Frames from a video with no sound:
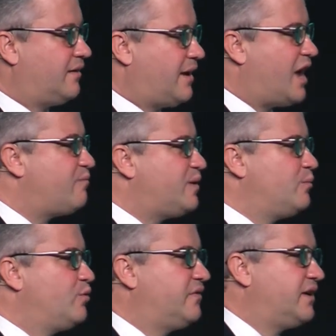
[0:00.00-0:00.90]
I've been
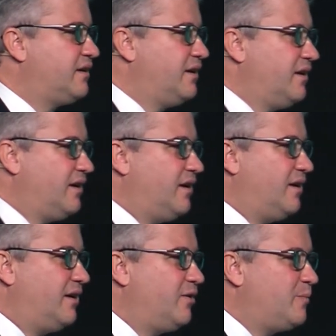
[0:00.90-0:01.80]
moving
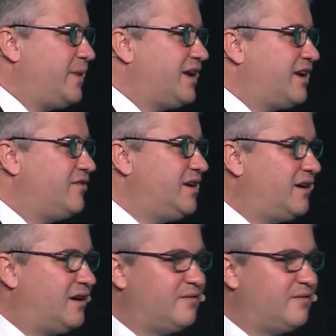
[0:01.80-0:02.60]
all my career.